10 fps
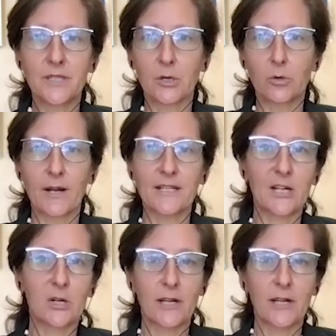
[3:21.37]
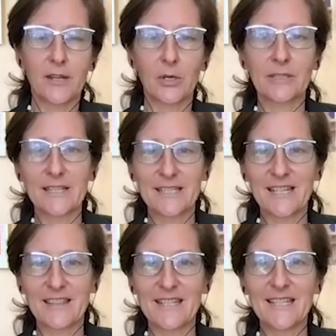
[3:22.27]
the criteria that are listed
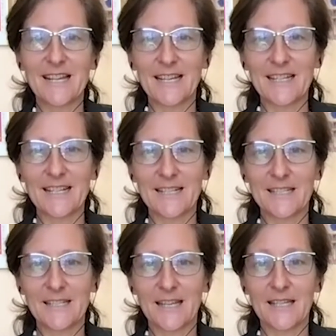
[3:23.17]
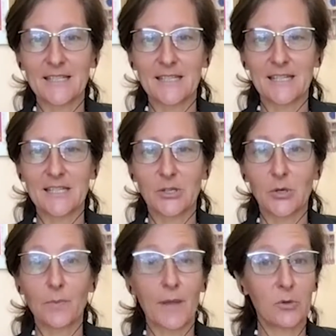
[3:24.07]
in the Diagnostic and Statistical
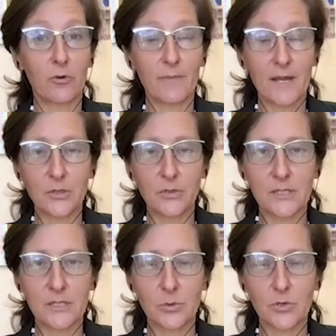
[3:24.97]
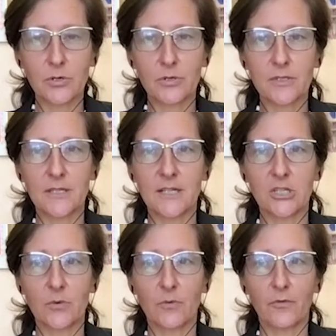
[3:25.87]
Manual of Mental Disorders,
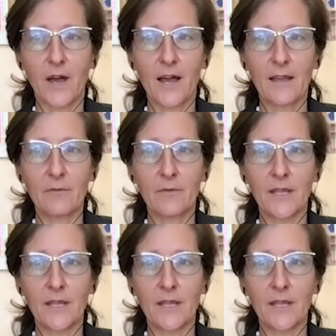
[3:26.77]
edition 5,